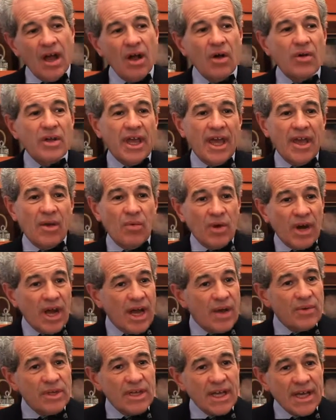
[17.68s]
Okay, what
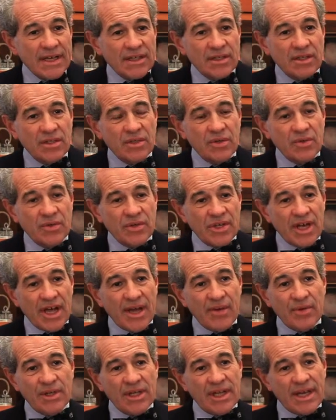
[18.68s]
I would like to do is
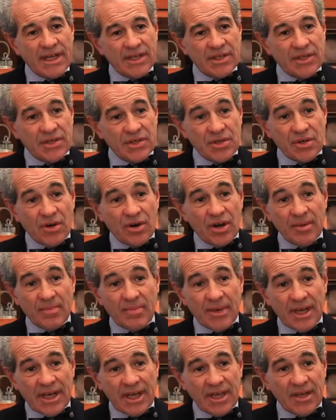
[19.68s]
I would like to start
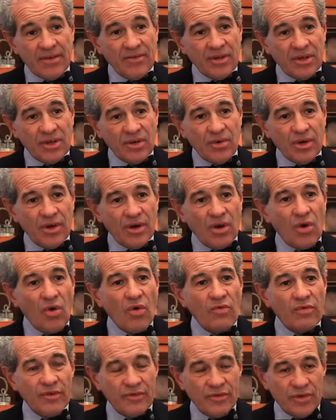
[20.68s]
by giving you an
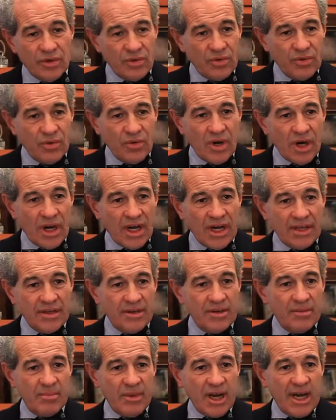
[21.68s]
overview
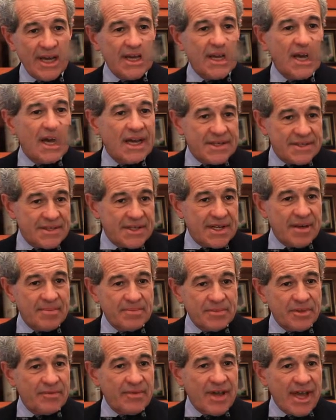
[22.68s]
on my
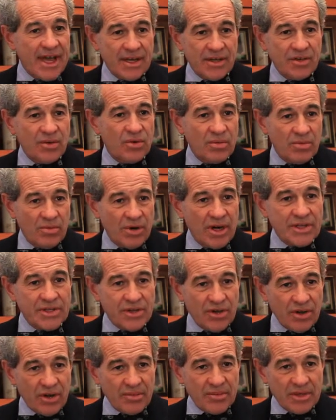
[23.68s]
concept of how to do a
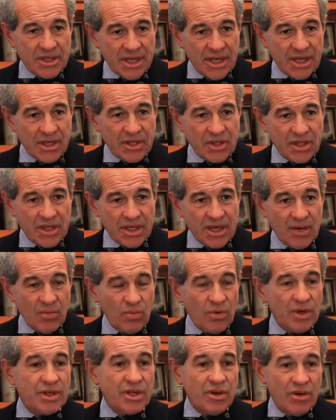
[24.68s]
breast augmentation and
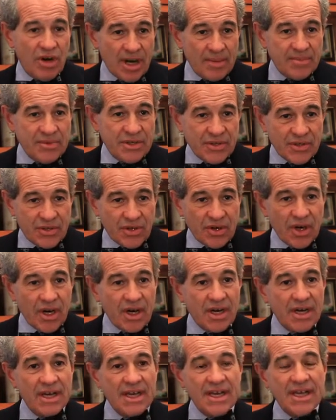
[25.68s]
what your options
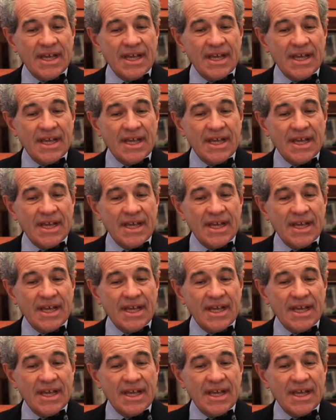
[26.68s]
are.